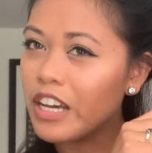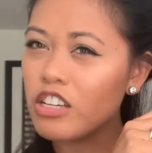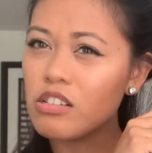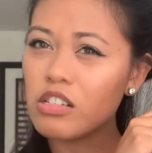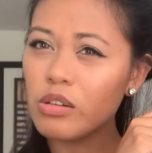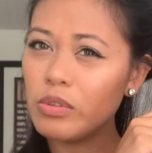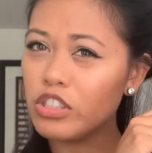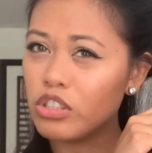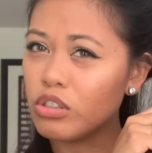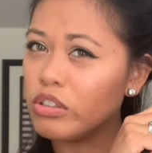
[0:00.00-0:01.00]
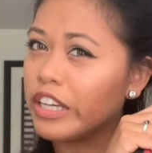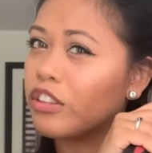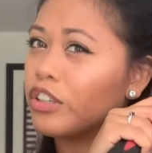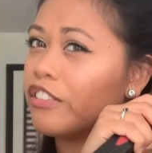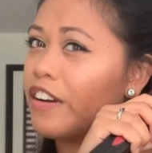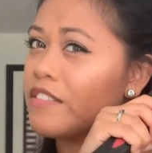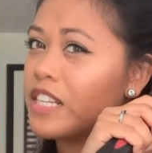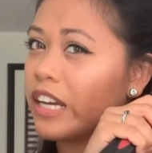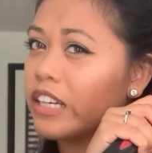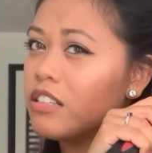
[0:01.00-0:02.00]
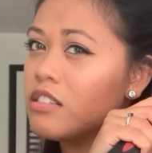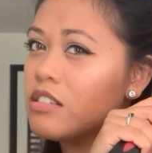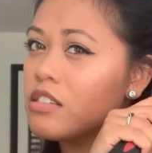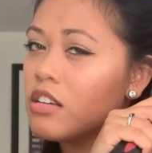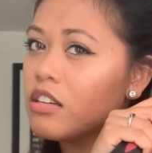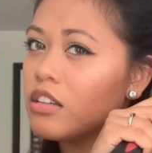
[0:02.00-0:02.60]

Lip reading: I usually will just do like 3 to 5 seconds,